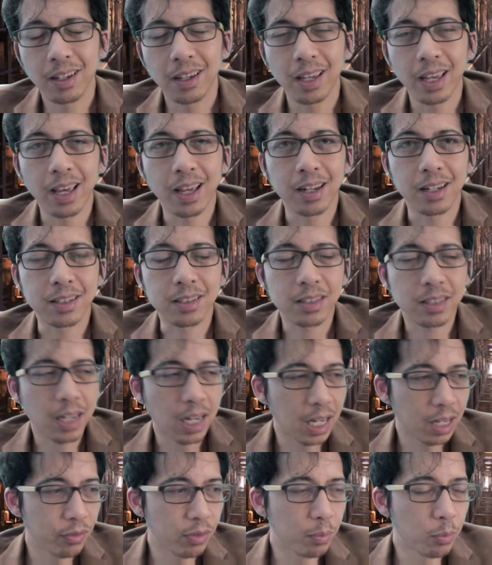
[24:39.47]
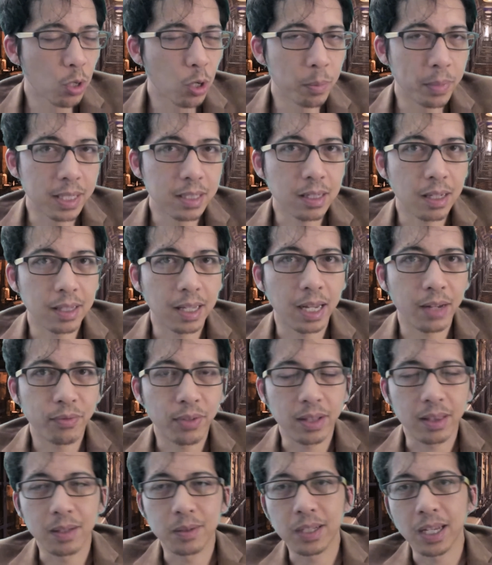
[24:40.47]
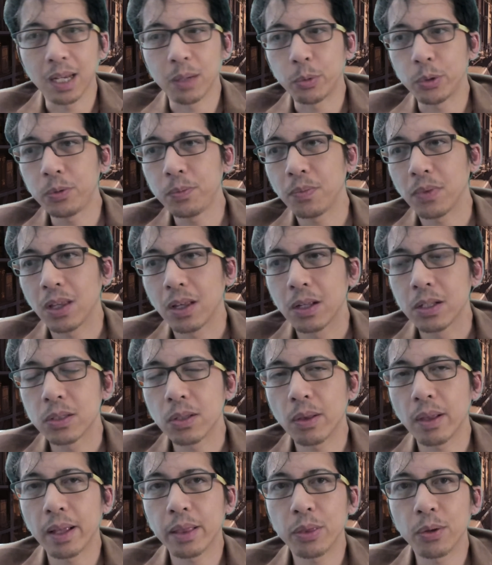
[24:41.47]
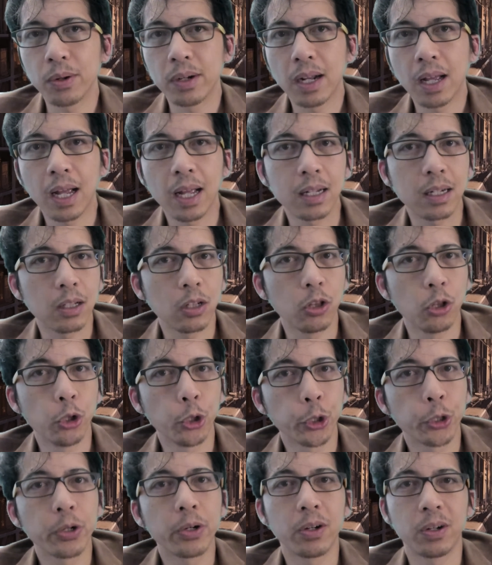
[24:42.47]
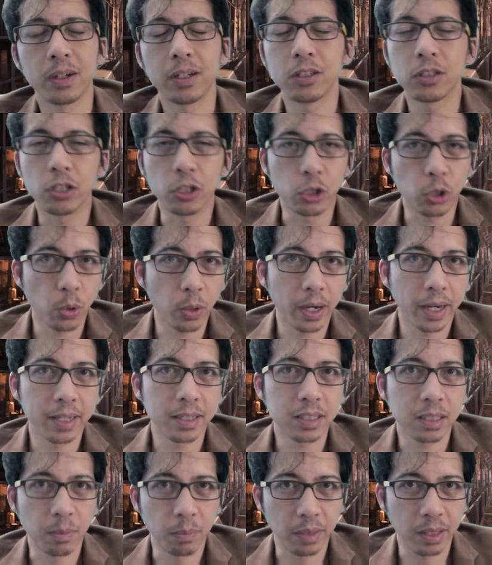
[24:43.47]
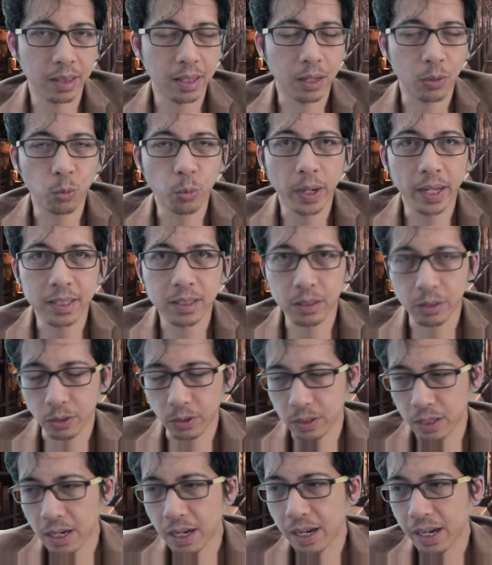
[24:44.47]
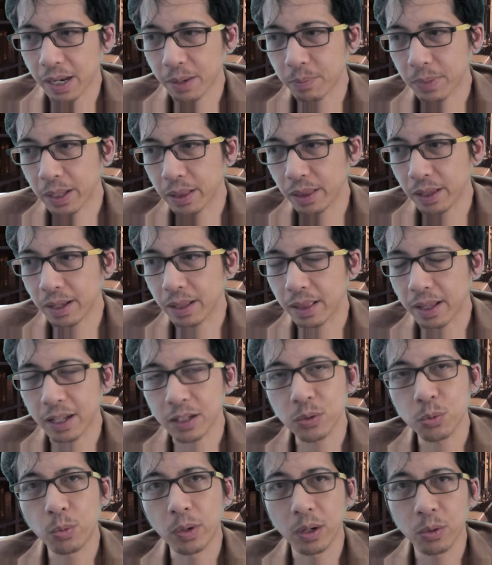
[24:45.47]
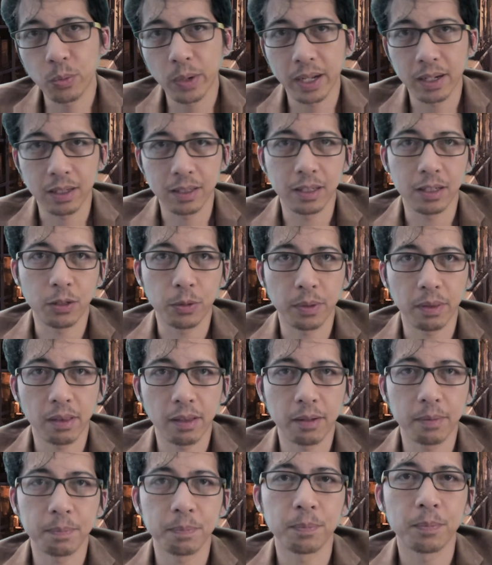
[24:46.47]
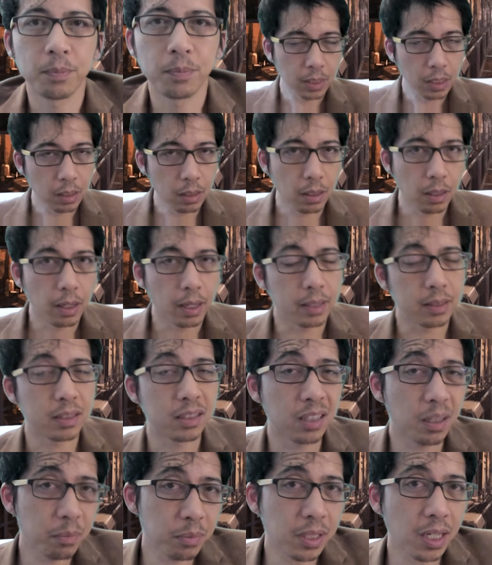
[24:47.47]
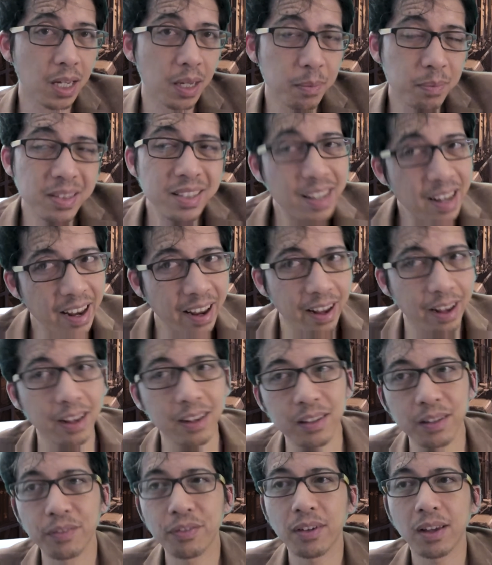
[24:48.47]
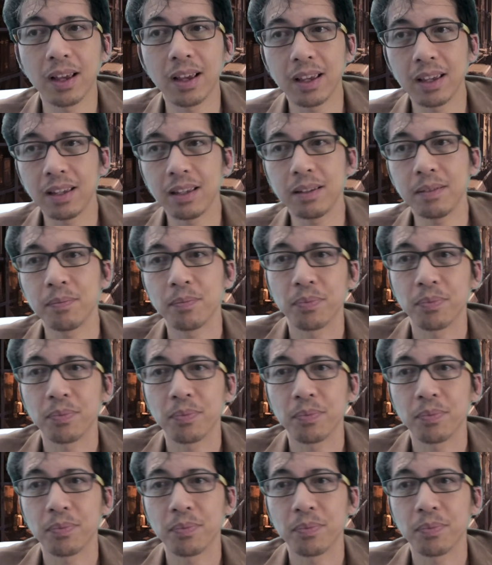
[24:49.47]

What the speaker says: and it's kind of a moment to laugh at the table, so that they're not lured into trying something that wastes their time. I think that's one way to deal with it. And sometimes, yeah, if I